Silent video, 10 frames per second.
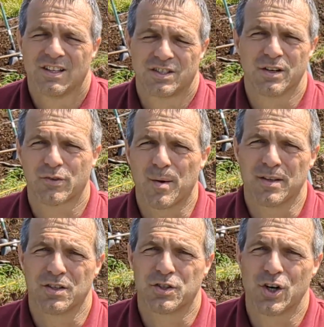sort of
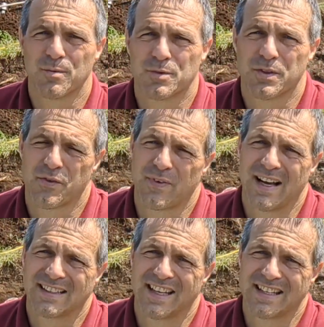coming to terms with the
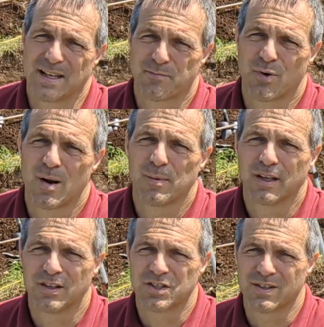fact that that probably
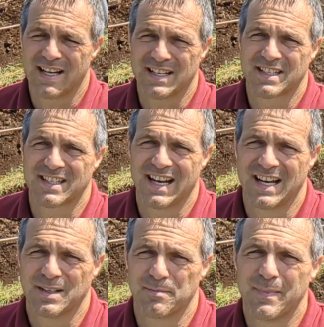also has
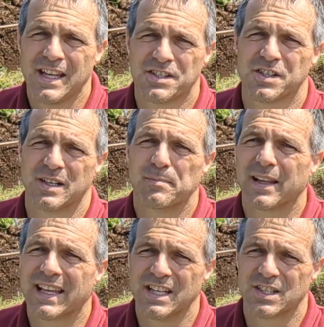had major
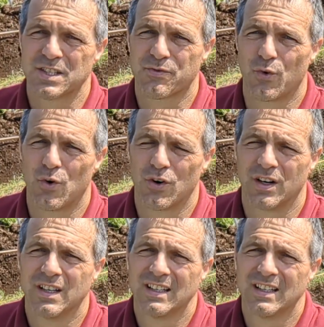implications for